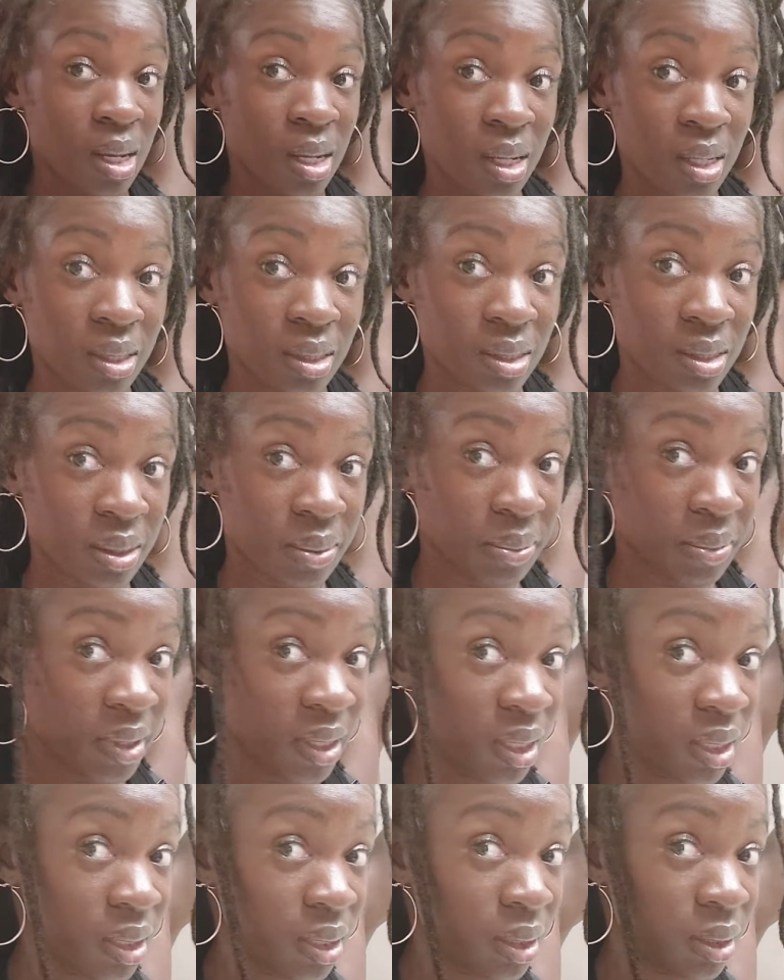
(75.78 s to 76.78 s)
And to
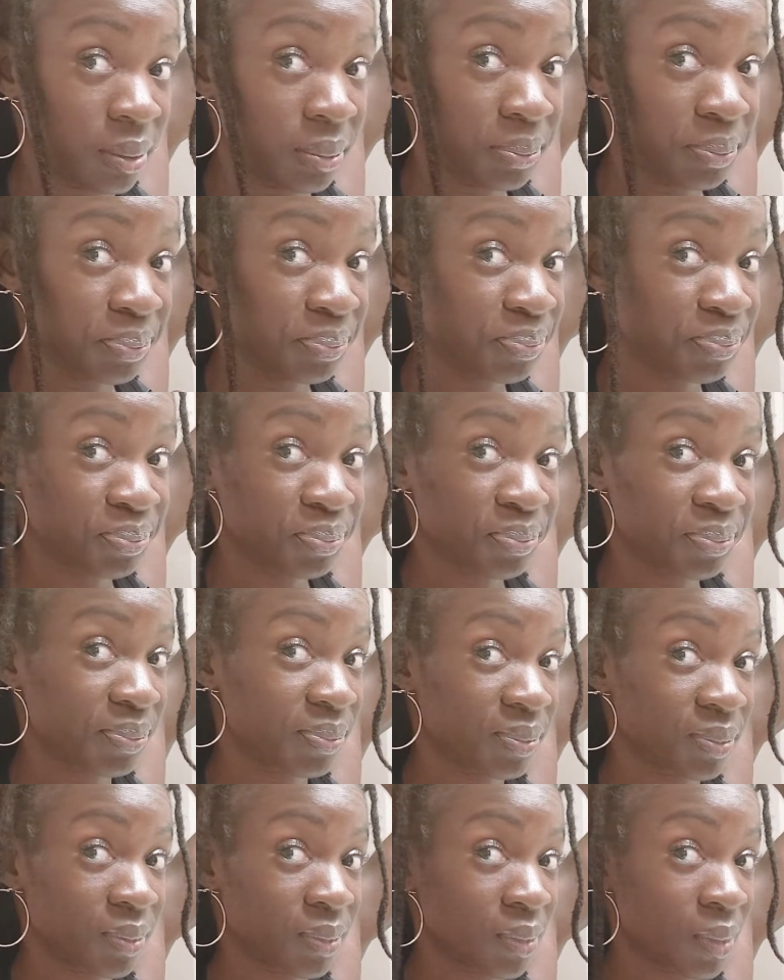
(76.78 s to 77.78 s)
me,
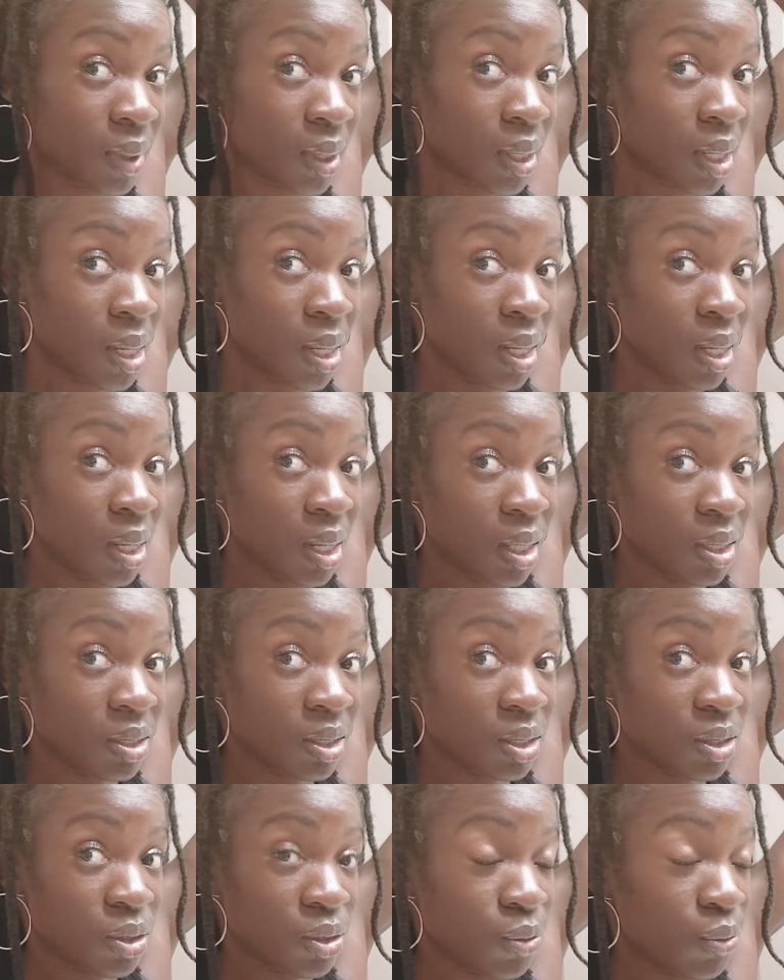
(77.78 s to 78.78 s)
it's
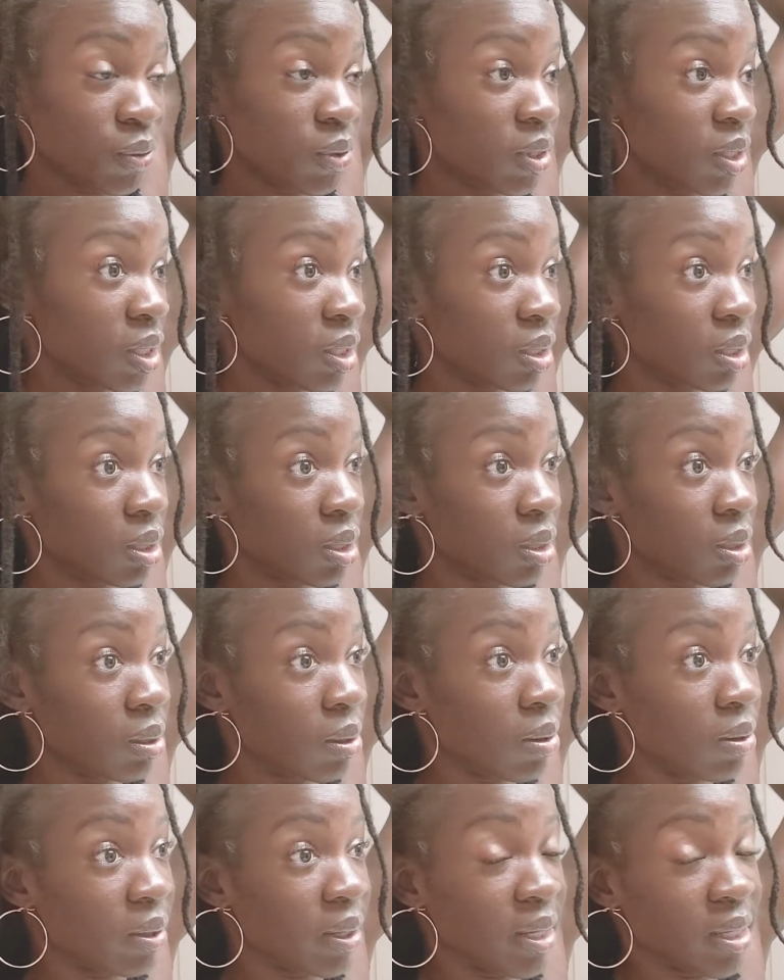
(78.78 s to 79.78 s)
just too thick.
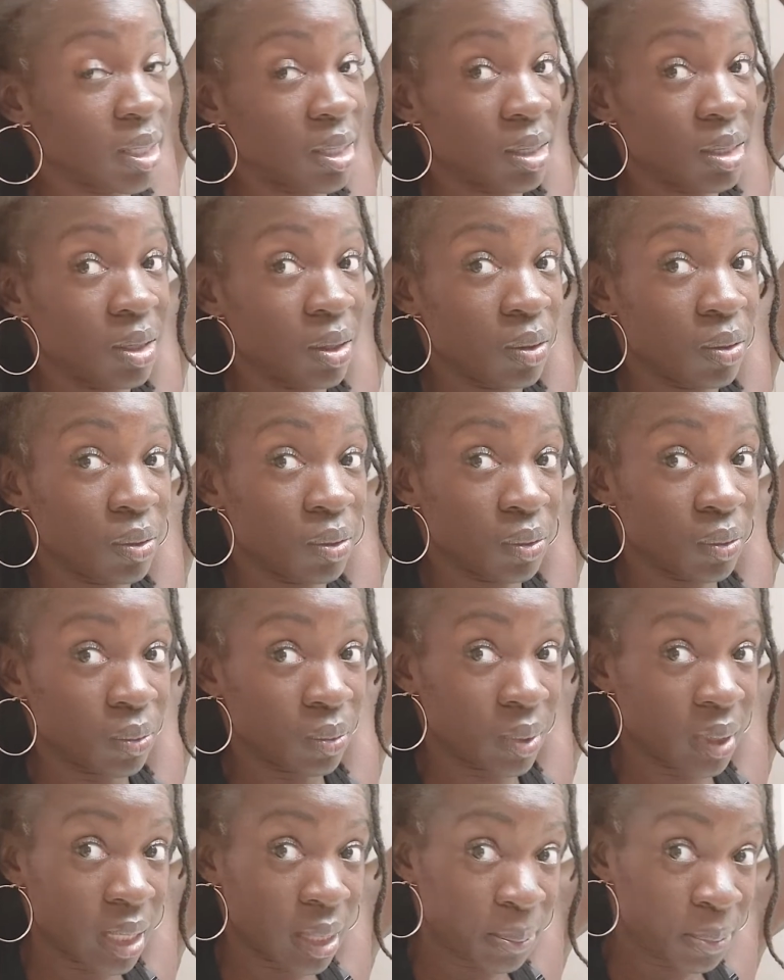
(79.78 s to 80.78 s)
Like
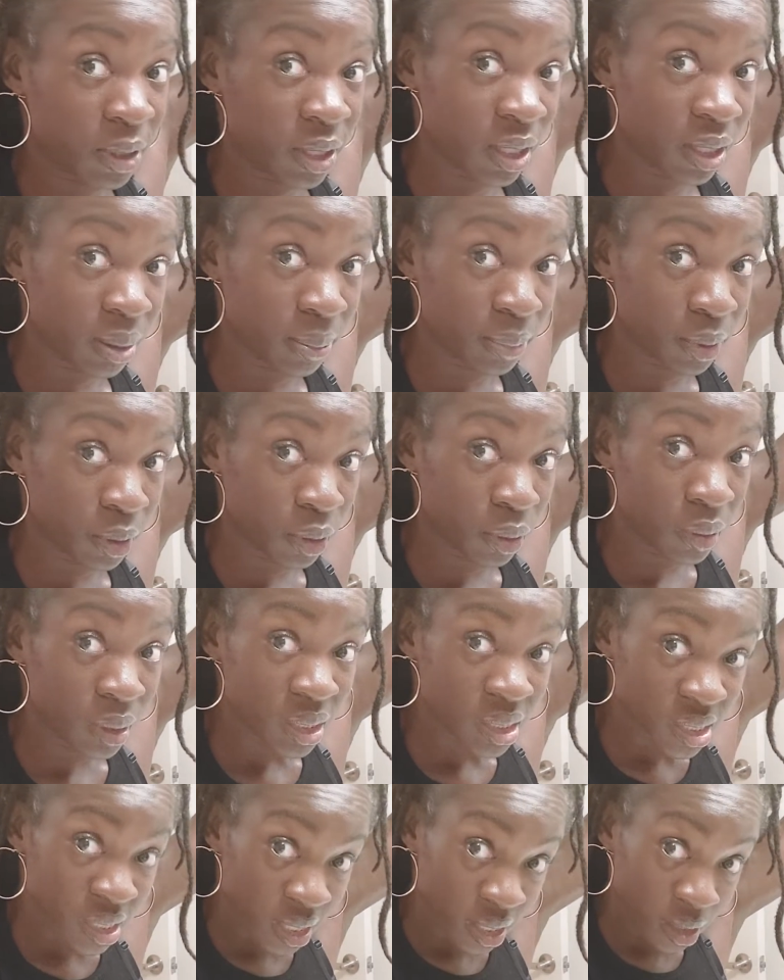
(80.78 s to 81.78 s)
when I put it in
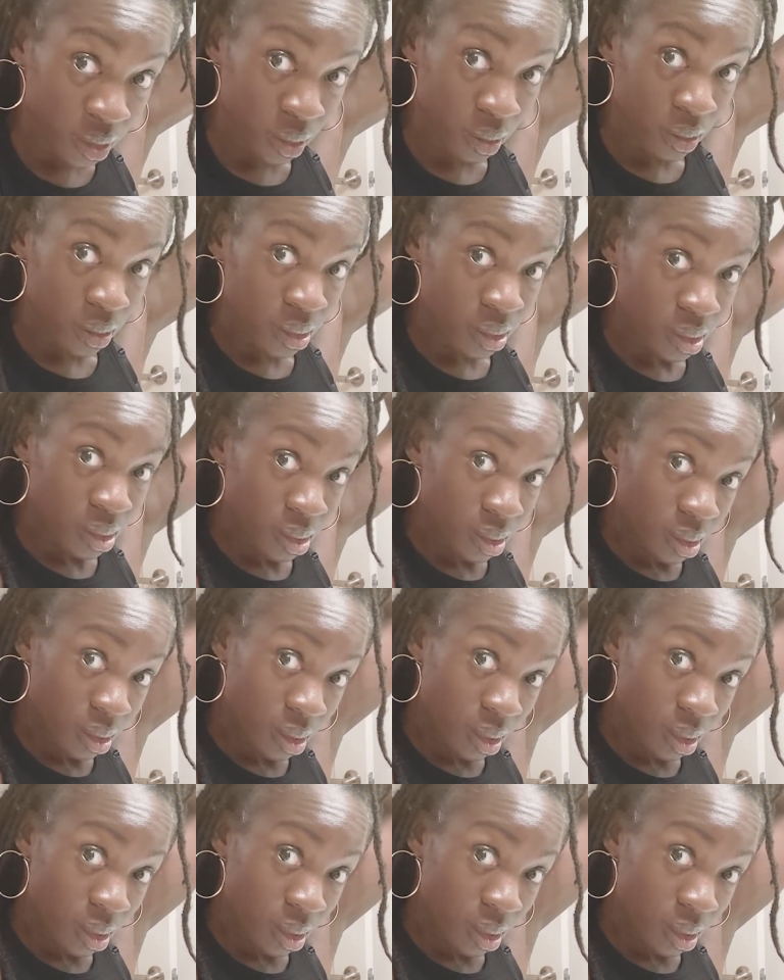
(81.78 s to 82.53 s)
ponytails,